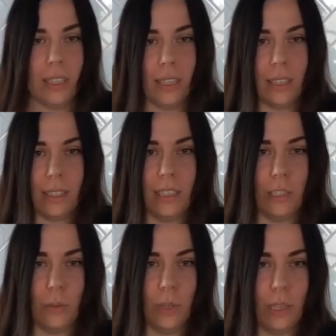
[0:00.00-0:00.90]
listening
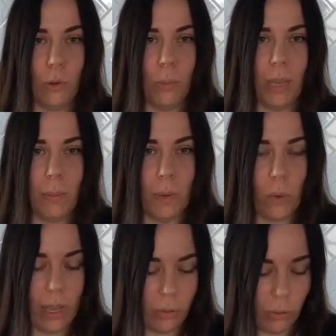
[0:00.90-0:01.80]
to her little baby
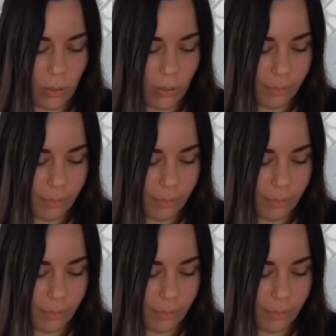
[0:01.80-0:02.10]
wails.